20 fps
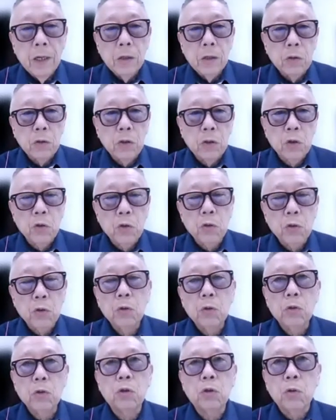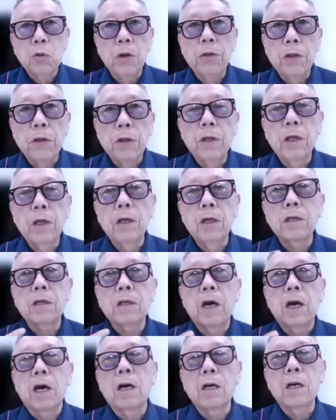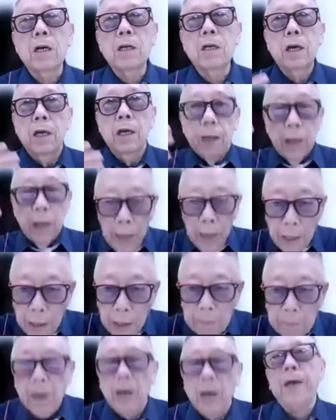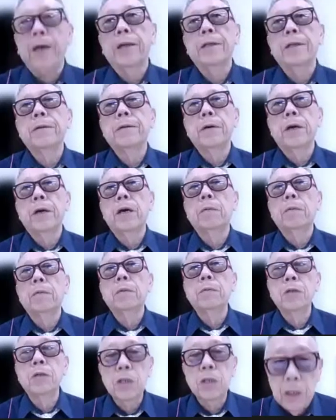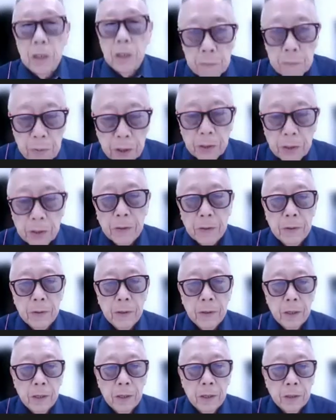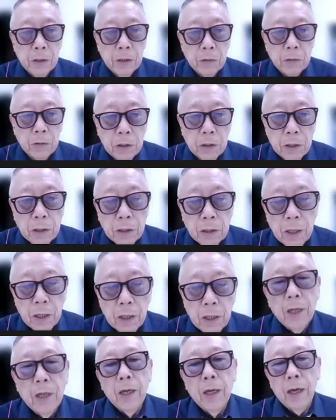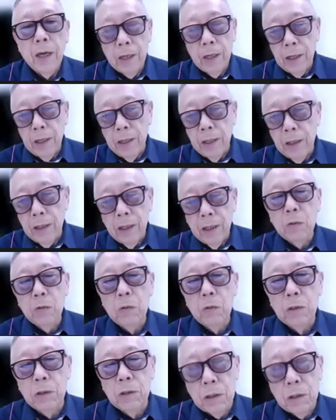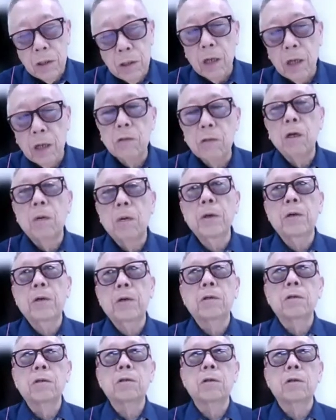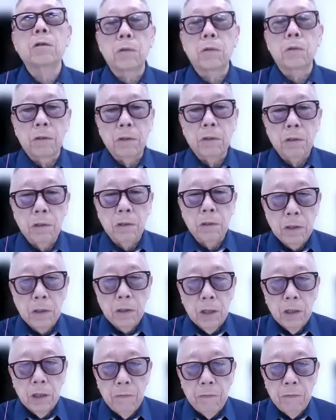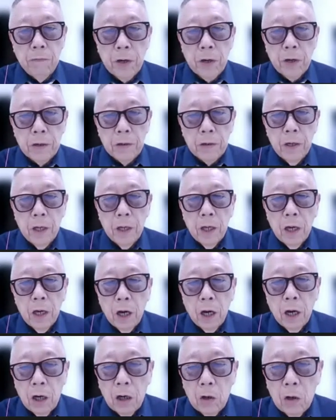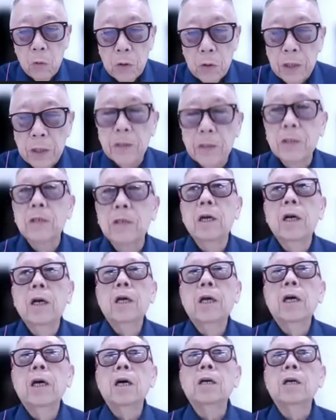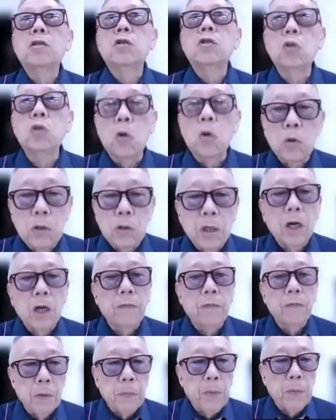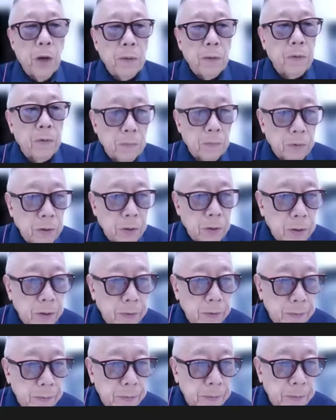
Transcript: to strengthen his heart and the mind and help him sleep better. So this is, and in other words, this autonomic disorder, this kidney fire, always a source of the problems.